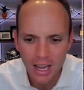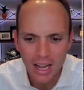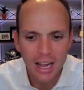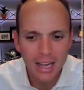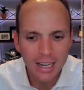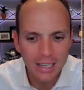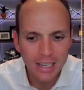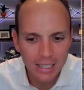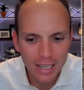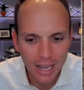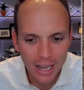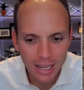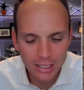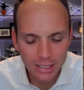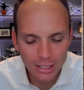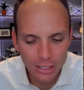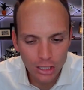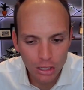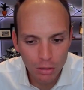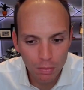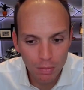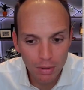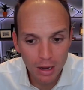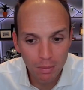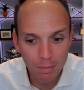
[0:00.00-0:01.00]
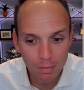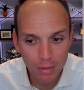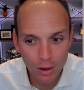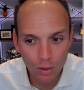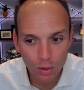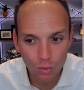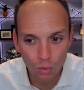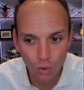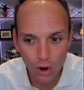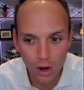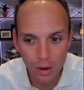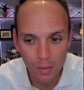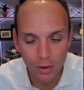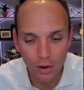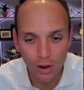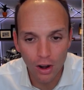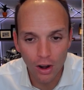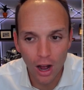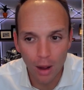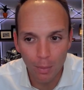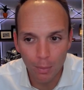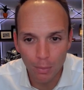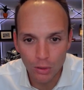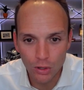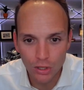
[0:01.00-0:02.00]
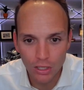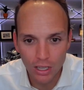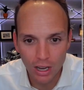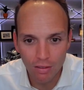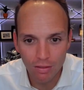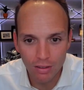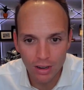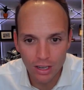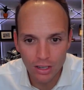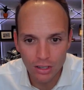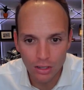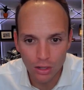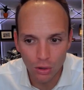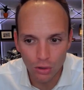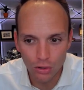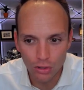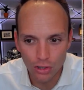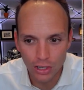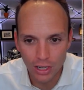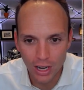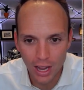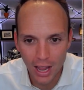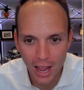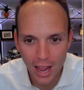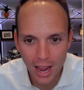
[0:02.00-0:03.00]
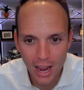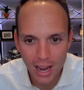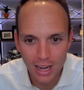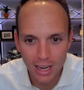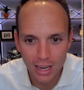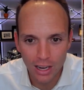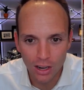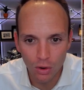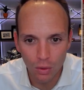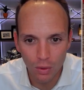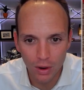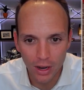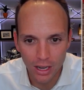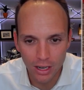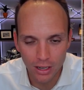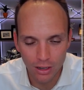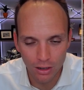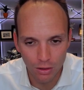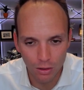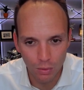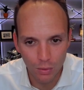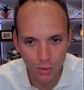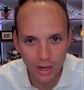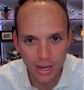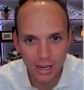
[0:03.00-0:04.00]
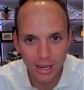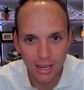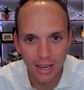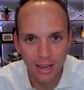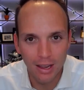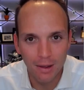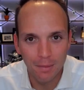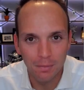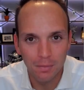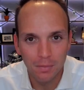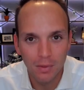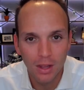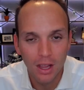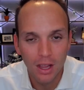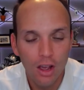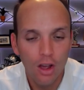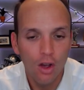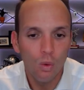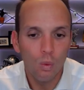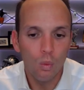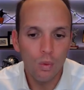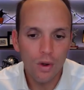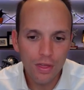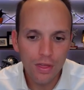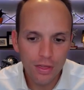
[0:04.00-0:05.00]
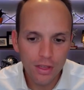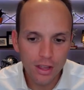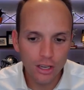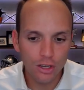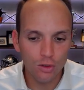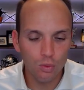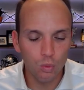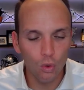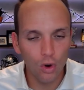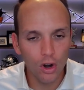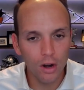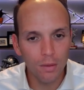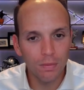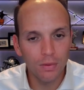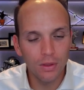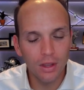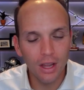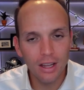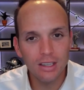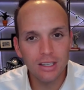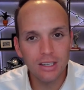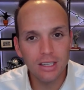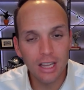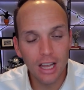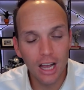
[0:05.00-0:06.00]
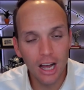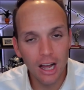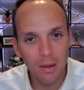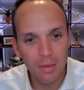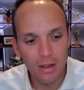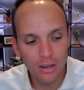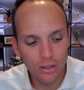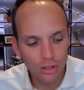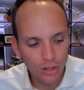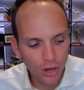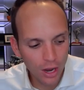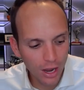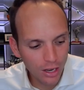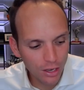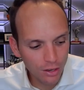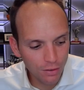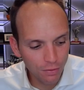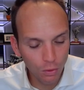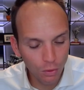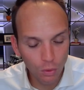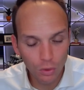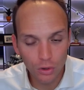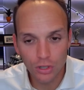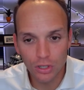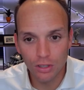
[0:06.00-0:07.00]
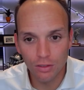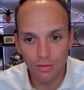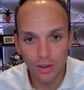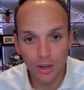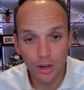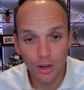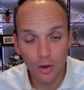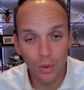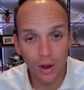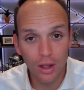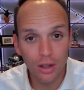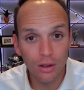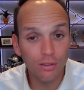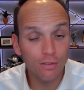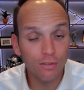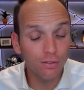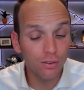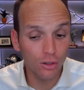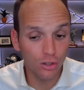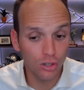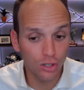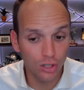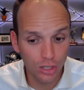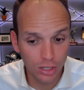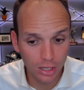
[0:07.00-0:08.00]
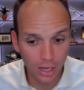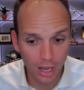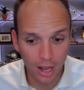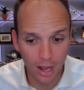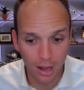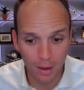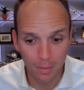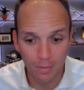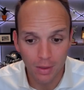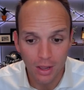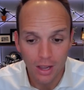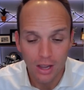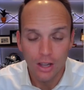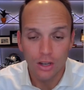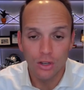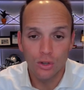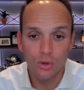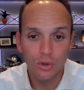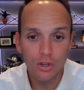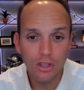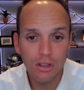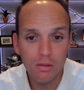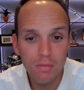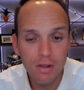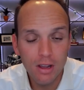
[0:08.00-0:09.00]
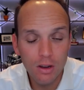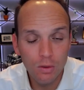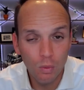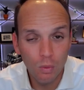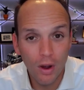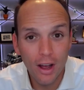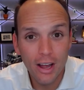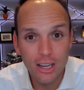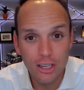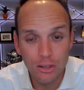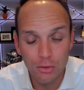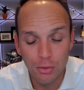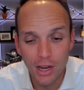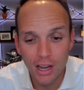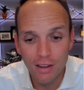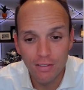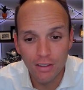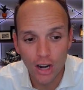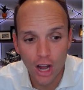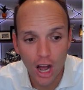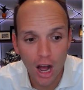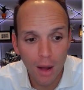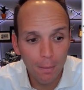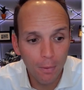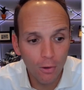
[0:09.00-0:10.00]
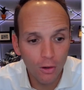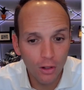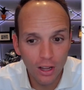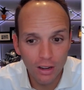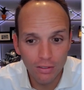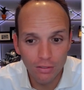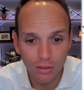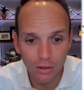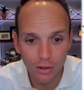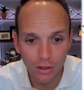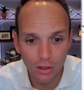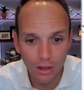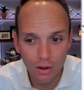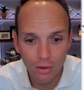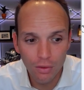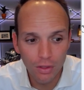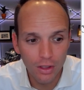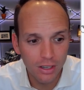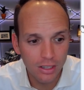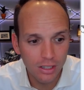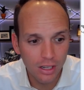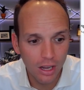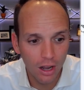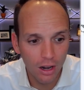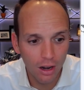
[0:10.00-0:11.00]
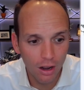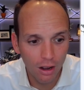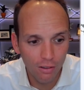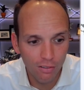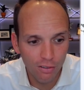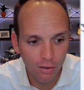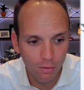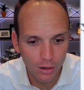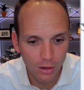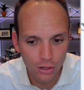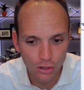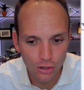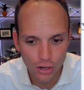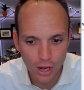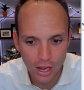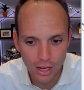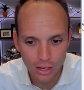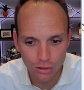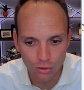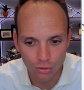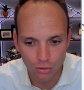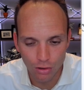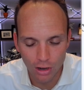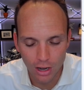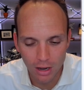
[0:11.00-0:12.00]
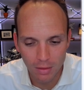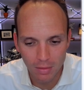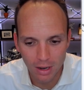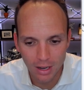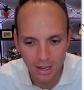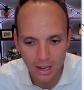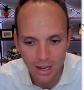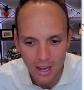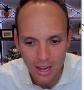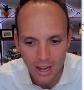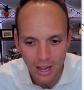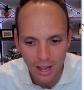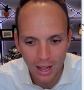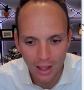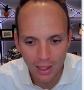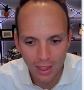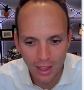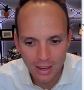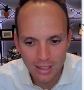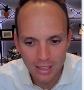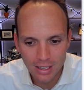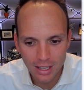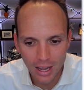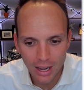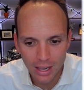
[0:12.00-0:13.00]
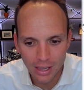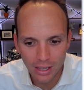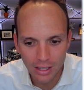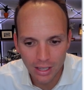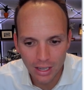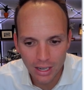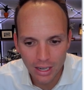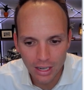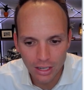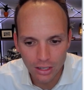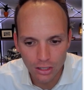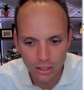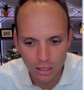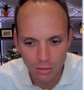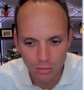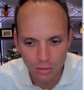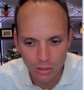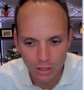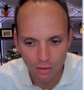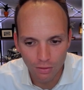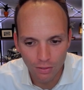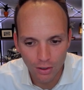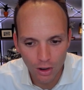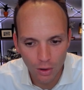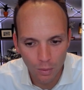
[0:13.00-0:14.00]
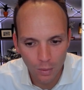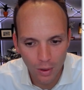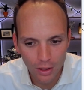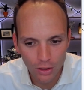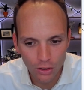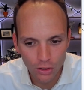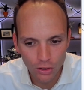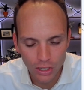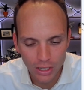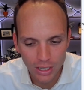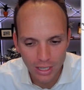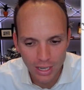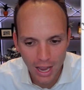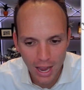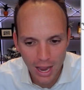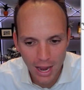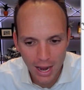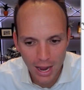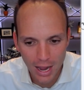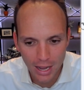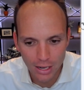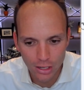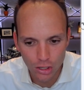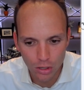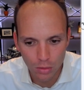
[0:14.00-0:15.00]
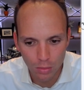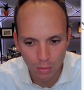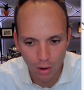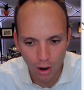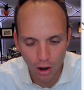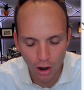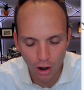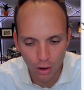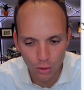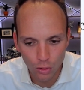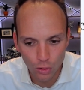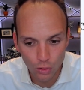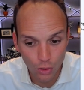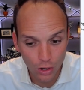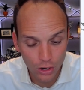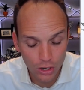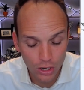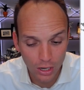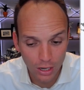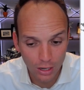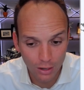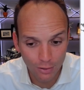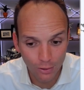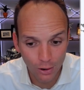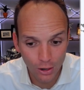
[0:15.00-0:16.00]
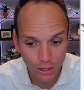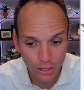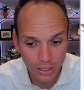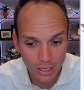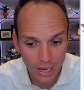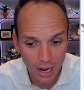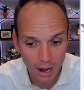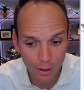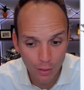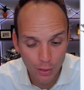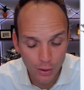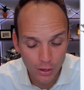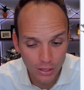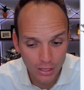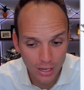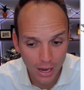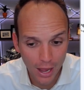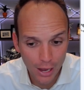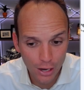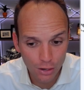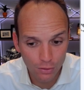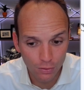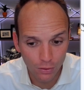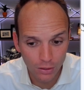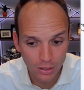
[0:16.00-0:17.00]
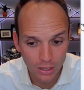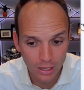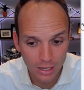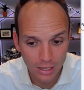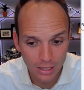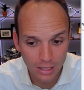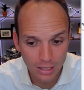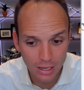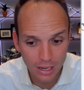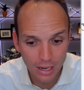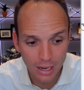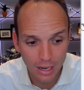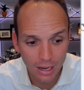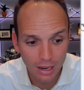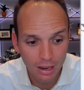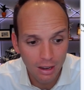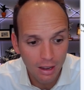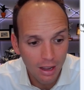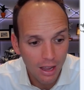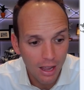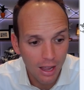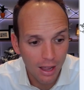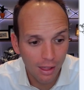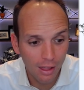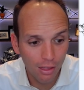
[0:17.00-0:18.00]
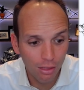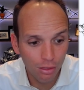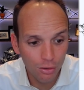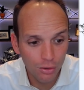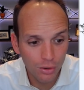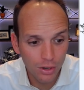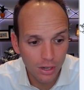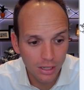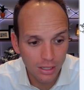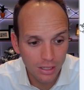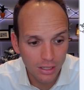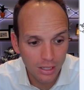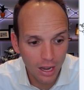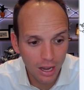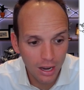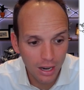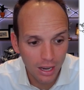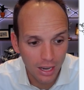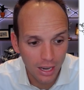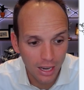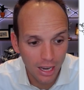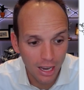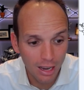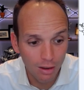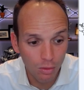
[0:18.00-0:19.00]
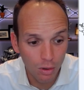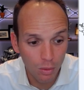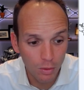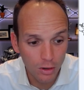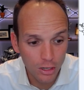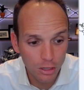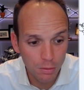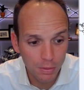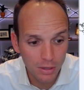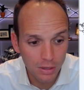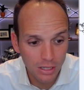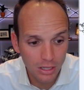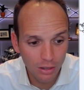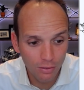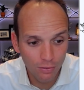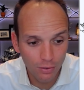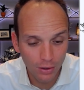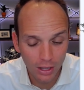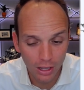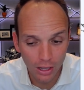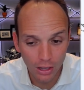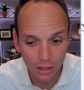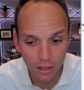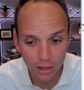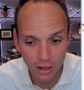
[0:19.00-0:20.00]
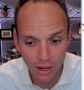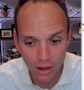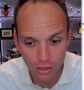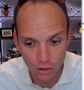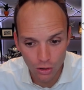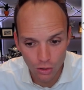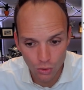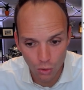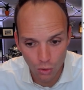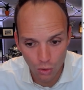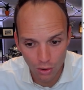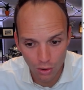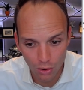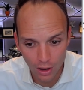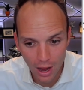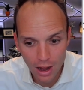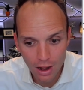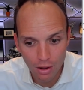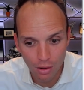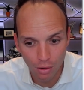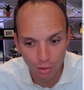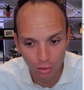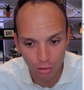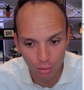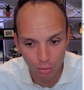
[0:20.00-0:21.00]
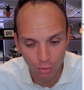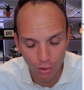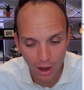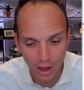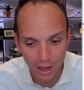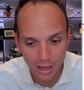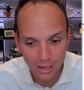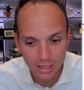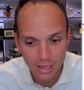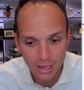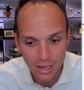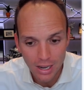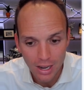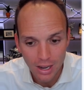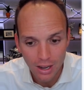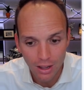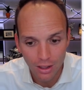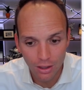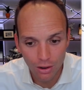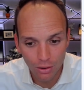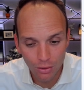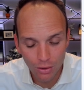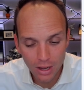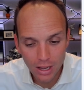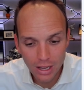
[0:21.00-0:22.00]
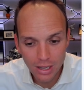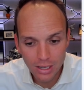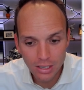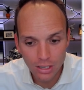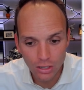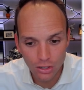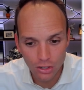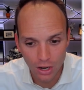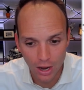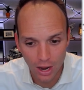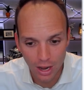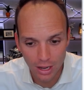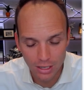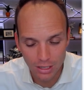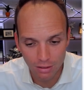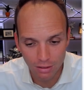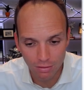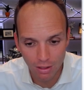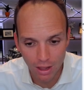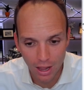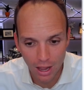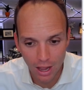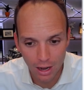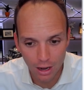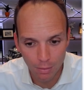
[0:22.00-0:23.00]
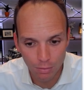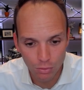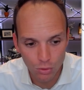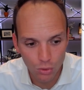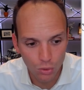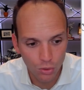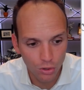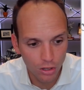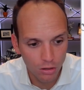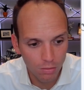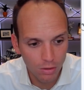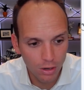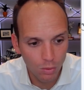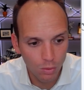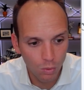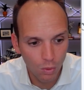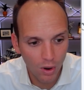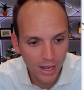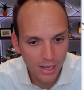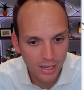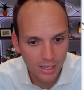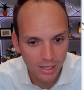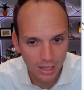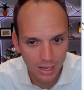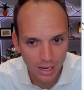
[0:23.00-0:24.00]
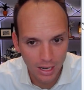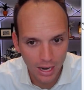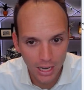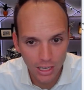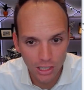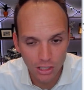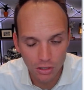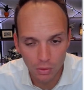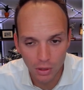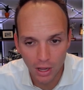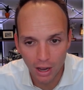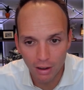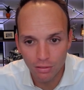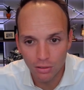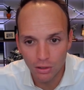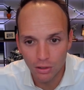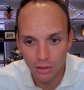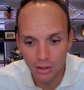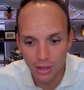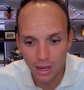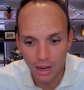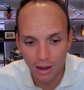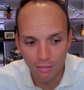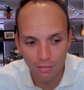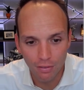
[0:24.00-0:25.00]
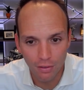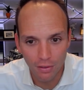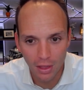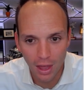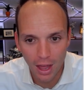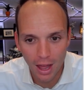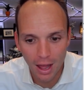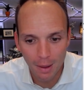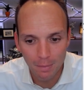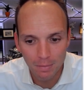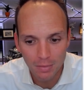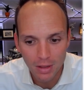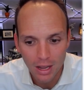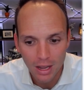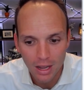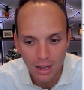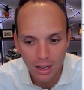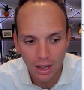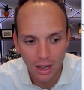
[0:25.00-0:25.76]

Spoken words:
It does look to be a bit warmer, upper 70s, closer to 80 going into the weekend. With this warmth does come a chance for severe weather for some. Toward the Midwest, we have an upper level low that's cut off from the jet stream, and that's likely leading to some severe weather today and tomorrow, stretching as far south as Nashville, Tennessee, and through Kentucky. And when we specifically look at the tornado threat, there is a chance of that up toward the Midwest today, so we'll have to look out for for that.